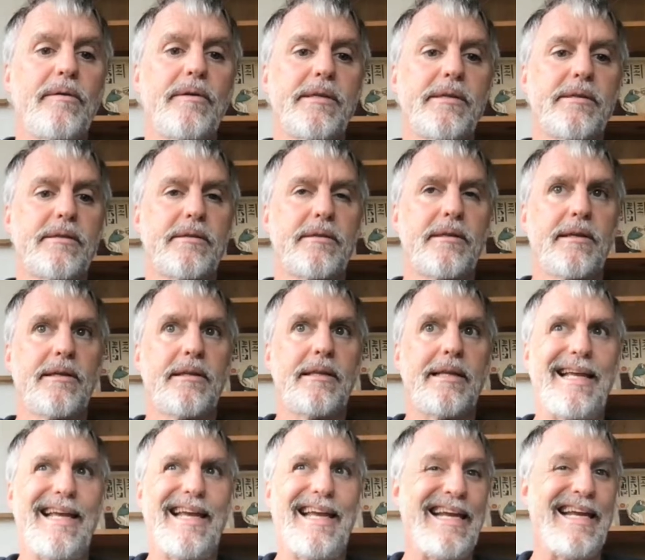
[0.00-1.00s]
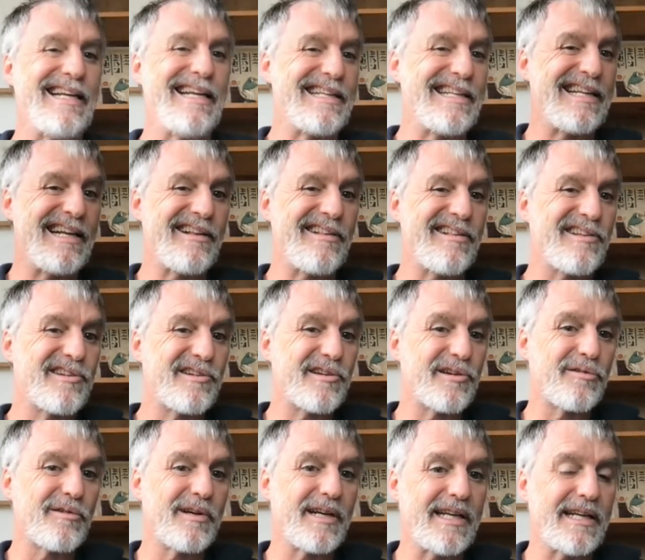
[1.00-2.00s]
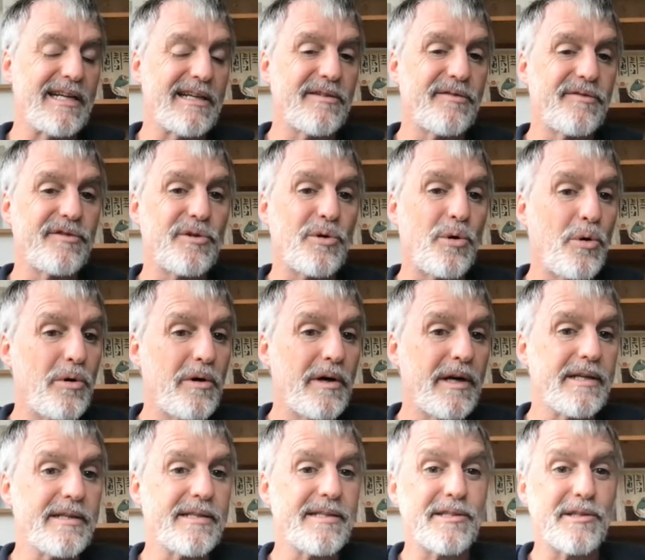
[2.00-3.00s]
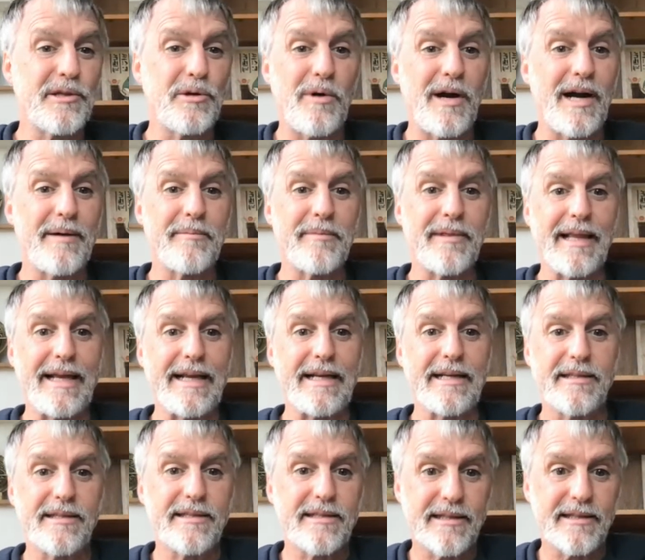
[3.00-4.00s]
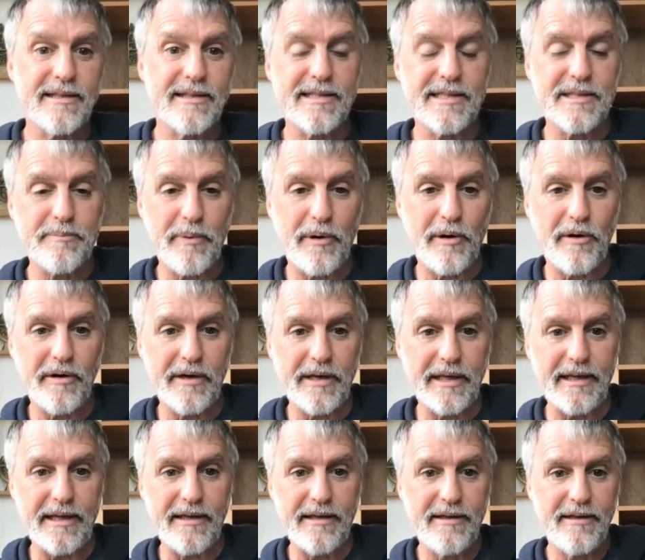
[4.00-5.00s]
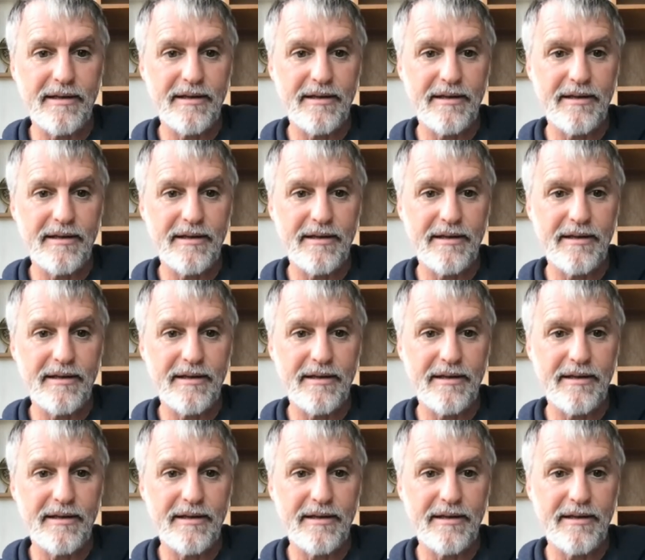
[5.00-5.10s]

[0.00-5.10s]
is in the 18th degree of Taurus, so I'm late to this party.